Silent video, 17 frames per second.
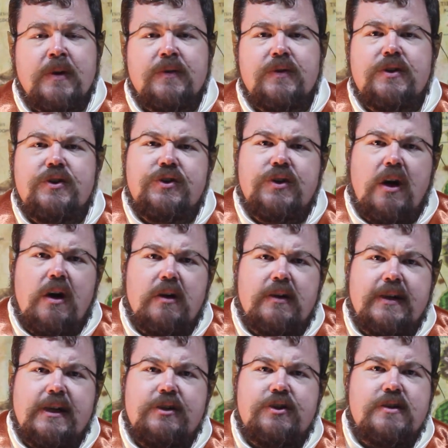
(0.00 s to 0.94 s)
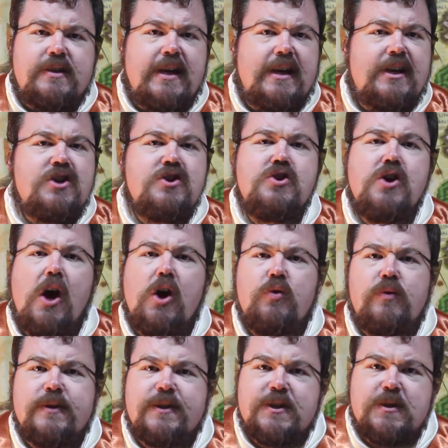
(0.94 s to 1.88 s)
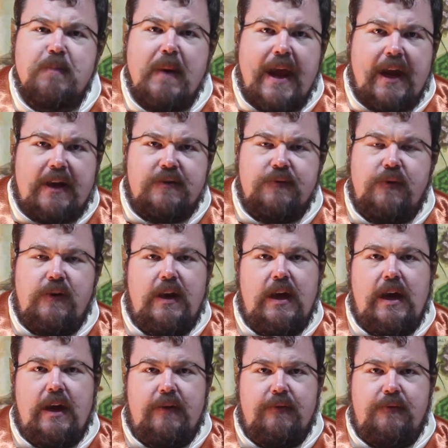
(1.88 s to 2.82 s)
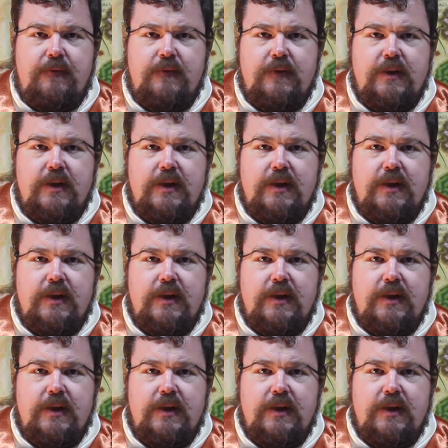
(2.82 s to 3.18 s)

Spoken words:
the Dark Ages had no respect for life.